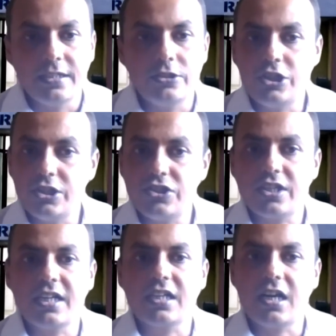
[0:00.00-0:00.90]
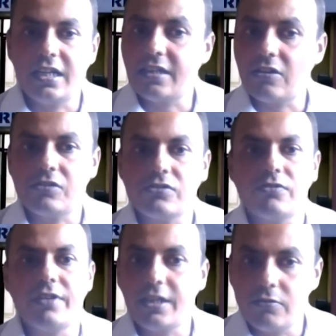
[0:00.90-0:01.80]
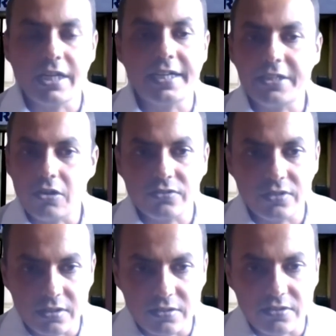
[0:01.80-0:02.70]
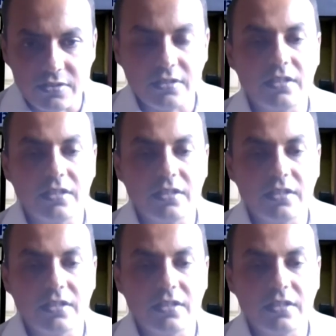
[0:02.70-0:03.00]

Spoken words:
Ginger and garlic are also very good antioxidants.